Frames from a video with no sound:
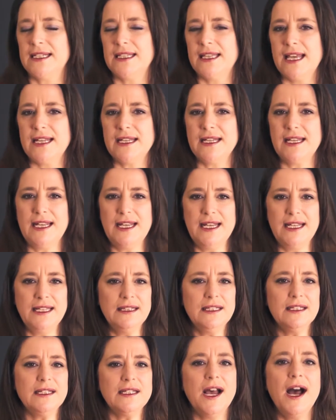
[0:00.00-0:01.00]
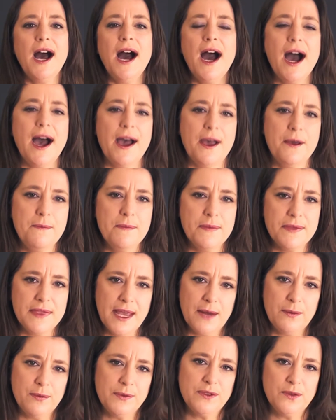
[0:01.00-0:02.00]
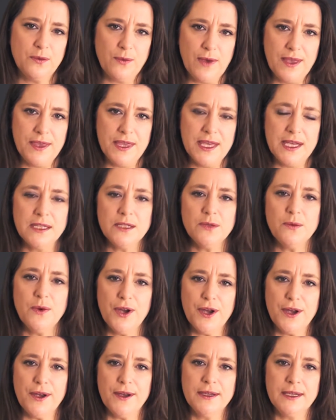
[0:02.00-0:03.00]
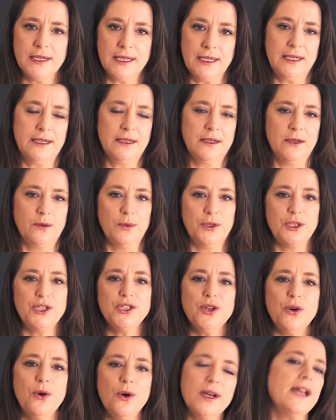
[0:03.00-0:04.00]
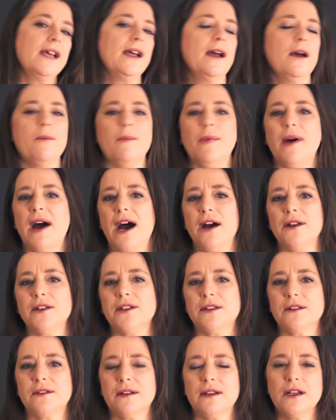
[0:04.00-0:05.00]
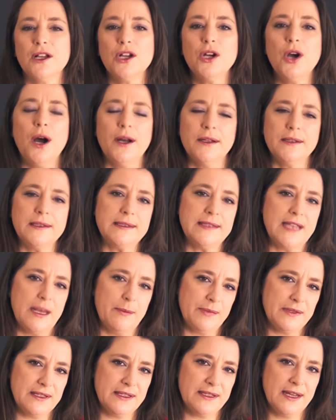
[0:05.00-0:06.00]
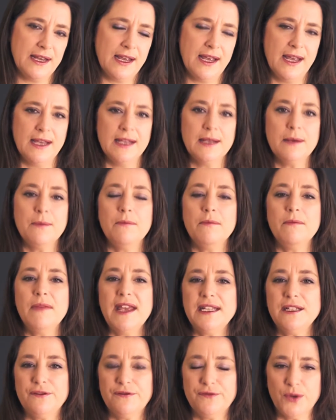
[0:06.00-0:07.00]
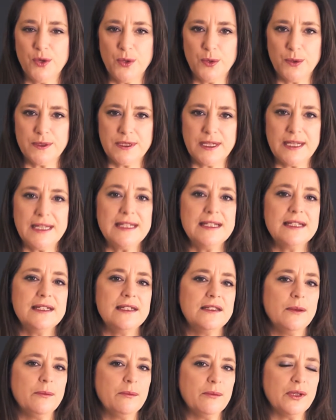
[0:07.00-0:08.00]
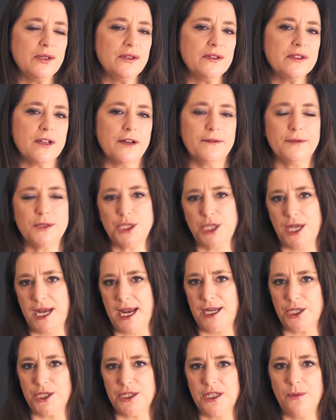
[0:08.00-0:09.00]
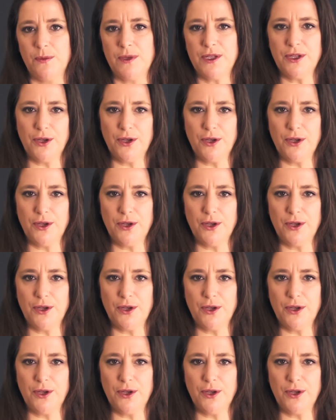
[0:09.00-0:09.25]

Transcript: that in the time, that was the way things were. We're talking about concepts, metaphors, symbols of change that we